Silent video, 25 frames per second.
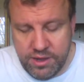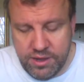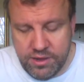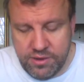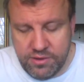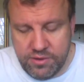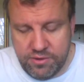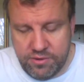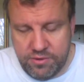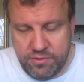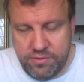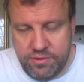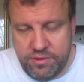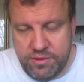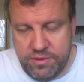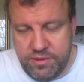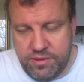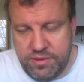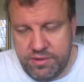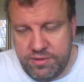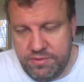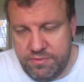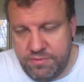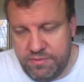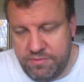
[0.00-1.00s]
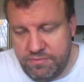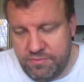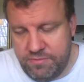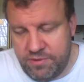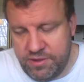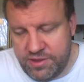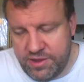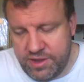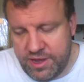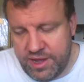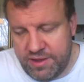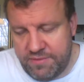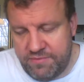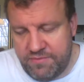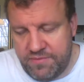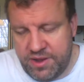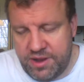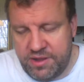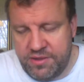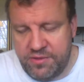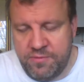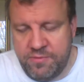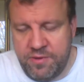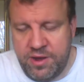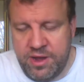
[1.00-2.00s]
So, once again,
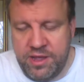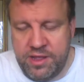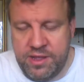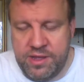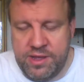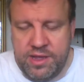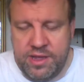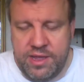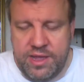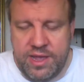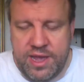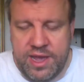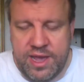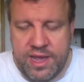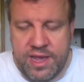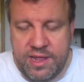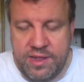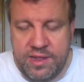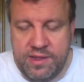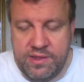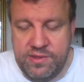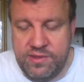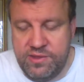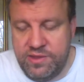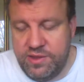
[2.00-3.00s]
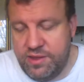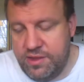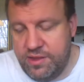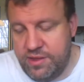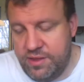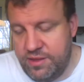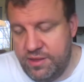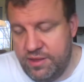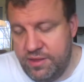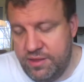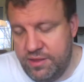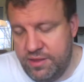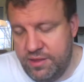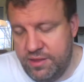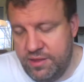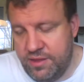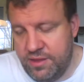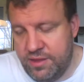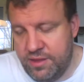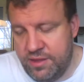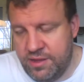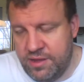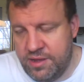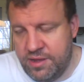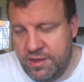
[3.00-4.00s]
Venezuela has
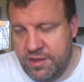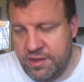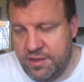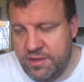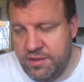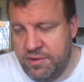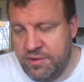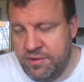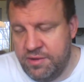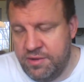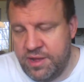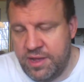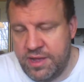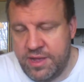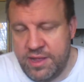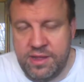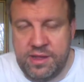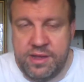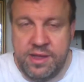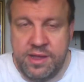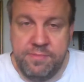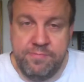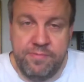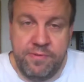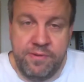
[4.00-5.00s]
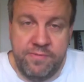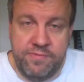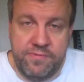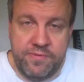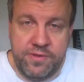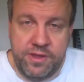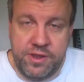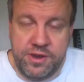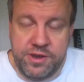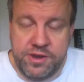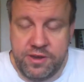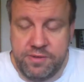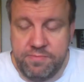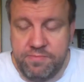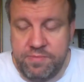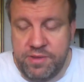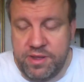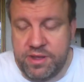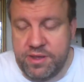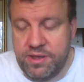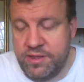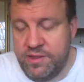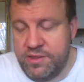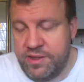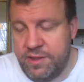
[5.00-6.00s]
had hyperinflation
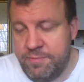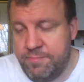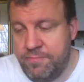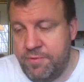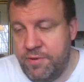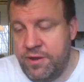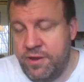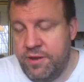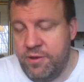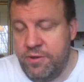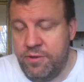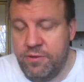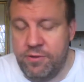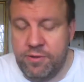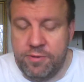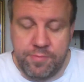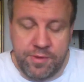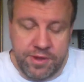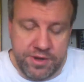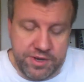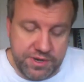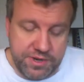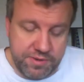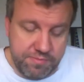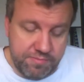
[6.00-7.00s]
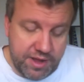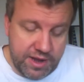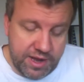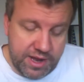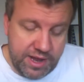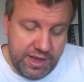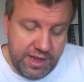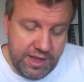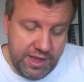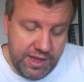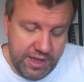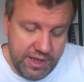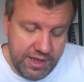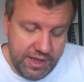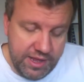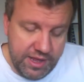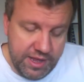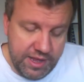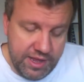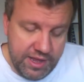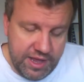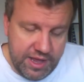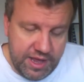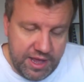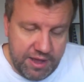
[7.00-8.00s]
because they printed a whole bunch of money.
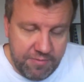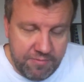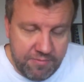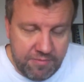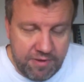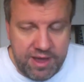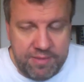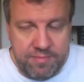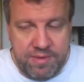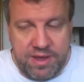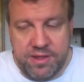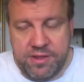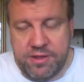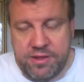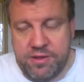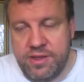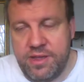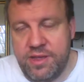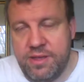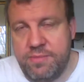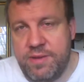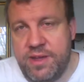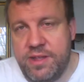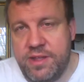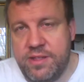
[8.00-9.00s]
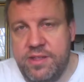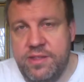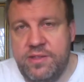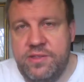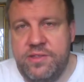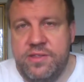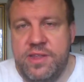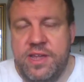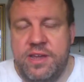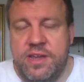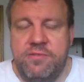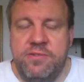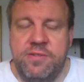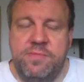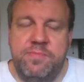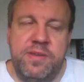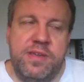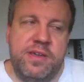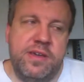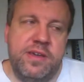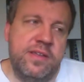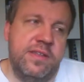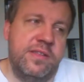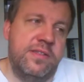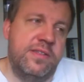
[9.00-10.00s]
And why am I talking about this now is
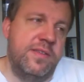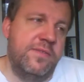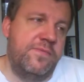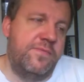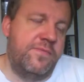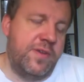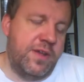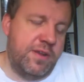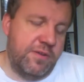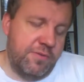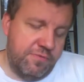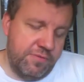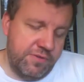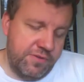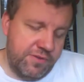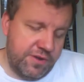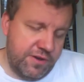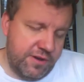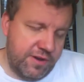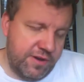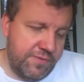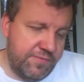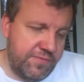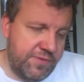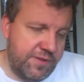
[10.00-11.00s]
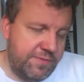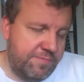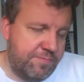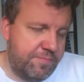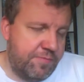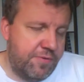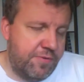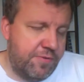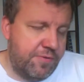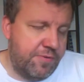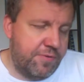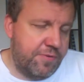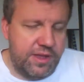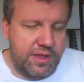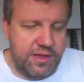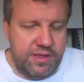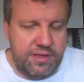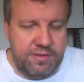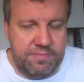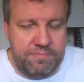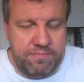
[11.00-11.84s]
because the Federal Reserve is printing a